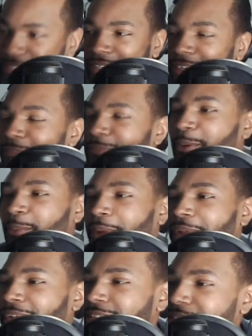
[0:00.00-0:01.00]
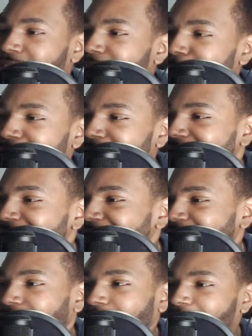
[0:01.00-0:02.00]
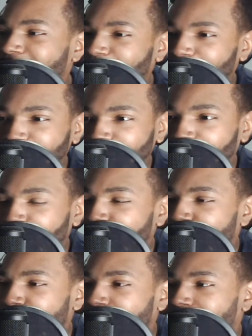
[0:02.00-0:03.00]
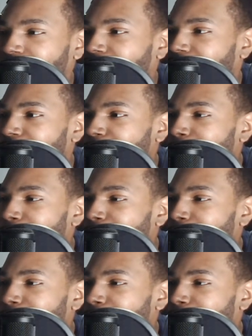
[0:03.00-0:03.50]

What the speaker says: And I feel bad because man, listen. All right, so this is what we'll do then. All right.